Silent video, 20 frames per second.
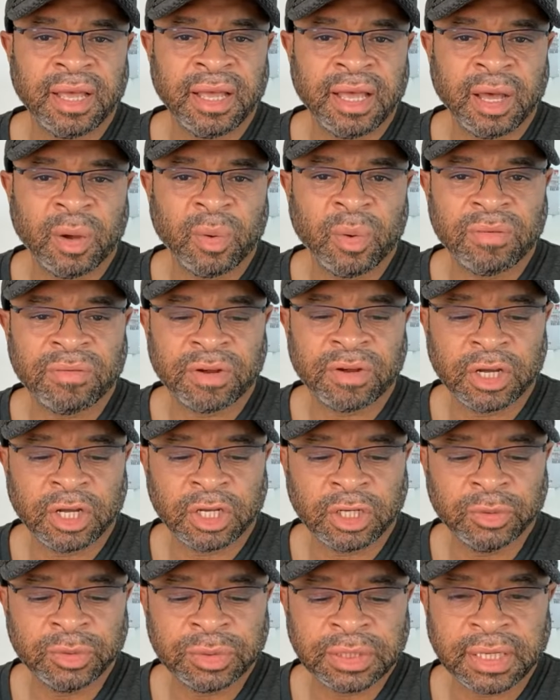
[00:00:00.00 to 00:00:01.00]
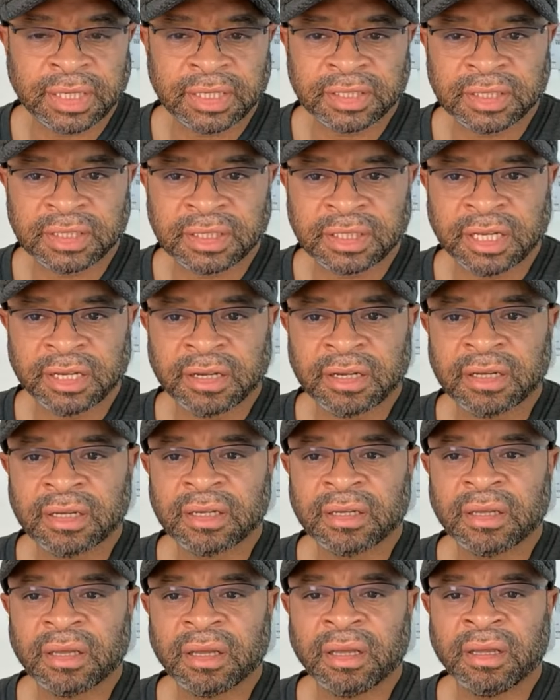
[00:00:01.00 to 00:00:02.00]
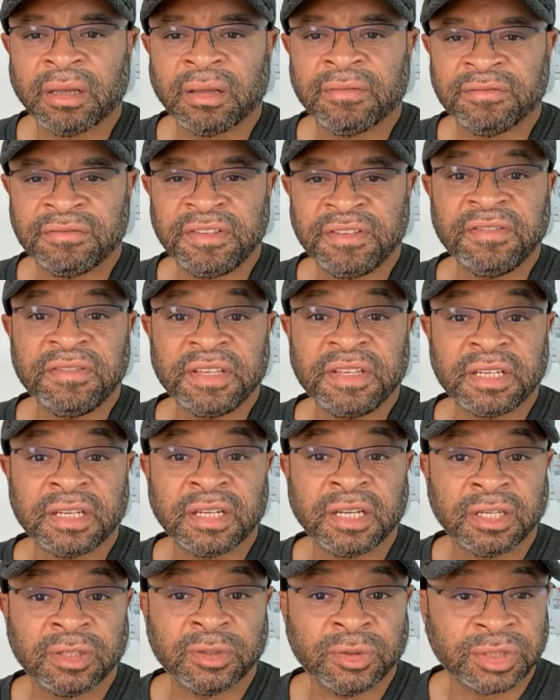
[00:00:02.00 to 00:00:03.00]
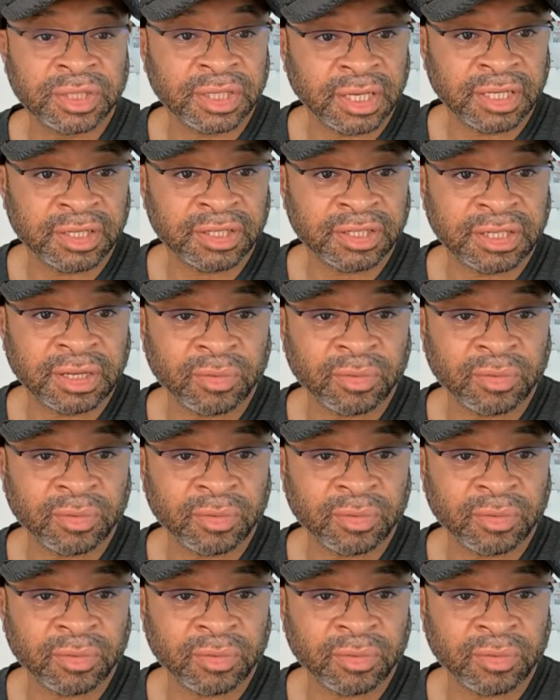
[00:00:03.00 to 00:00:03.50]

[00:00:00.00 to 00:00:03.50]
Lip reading: however, hallucinations here, vivid hallucination.